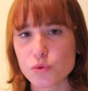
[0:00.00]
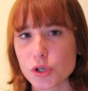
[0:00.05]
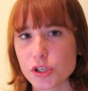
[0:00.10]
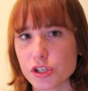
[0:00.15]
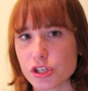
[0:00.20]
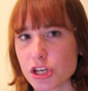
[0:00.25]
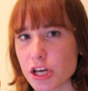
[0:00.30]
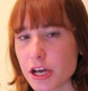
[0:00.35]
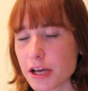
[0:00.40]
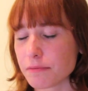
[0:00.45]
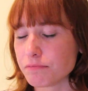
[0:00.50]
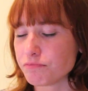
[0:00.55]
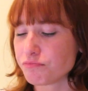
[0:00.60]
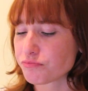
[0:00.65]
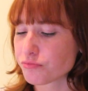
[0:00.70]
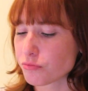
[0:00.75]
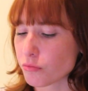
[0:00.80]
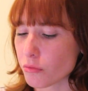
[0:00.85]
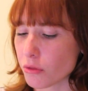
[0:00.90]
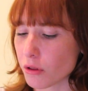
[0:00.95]
work today,
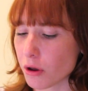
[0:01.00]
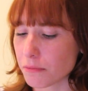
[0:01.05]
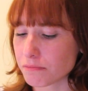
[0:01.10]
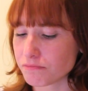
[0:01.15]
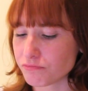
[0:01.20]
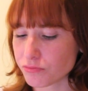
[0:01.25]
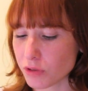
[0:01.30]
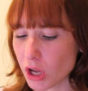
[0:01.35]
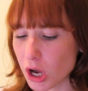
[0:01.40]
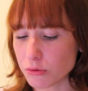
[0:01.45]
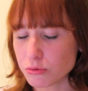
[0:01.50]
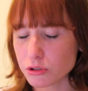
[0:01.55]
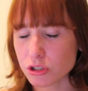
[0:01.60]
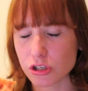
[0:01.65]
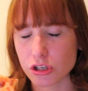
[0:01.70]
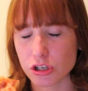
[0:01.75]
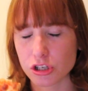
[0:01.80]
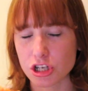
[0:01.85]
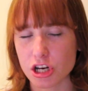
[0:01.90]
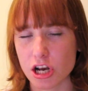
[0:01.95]
I
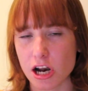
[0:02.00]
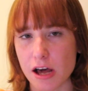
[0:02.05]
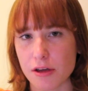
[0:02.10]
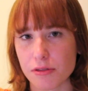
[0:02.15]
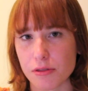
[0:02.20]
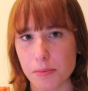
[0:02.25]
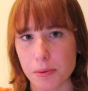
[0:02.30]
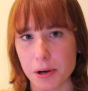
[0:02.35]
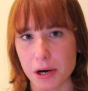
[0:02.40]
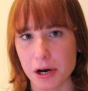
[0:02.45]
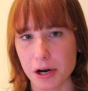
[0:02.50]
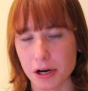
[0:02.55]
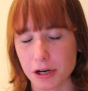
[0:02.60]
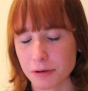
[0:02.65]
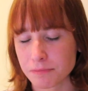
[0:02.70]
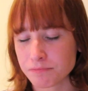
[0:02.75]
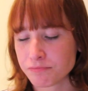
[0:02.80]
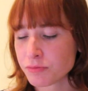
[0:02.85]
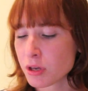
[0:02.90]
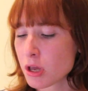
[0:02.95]
was going to chill out in the
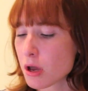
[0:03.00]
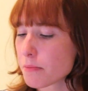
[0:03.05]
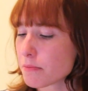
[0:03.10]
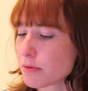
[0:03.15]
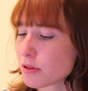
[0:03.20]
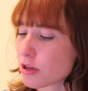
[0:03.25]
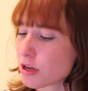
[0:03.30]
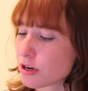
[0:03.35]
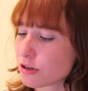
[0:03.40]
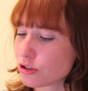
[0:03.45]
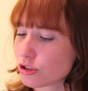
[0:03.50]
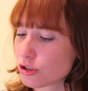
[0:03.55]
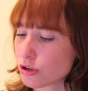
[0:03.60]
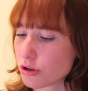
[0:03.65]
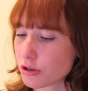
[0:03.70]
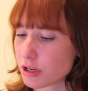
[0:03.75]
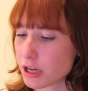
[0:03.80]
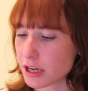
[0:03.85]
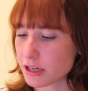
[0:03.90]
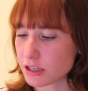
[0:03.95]
park, but then
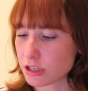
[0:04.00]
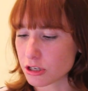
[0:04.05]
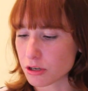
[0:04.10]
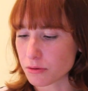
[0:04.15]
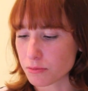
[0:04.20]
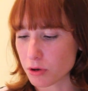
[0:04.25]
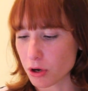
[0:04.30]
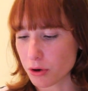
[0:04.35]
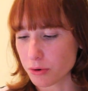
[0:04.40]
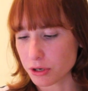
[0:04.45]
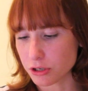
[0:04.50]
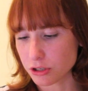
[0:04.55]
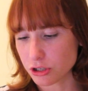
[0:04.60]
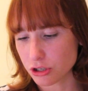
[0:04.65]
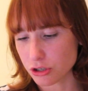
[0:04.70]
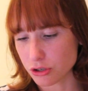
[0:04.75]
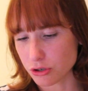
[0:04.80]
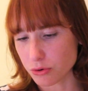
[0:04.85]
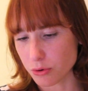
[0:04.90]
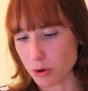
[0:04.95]
John ended up going
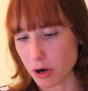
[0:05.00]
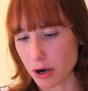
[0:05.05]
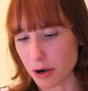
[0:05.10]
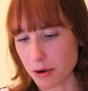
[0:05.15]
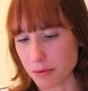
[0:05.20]
to,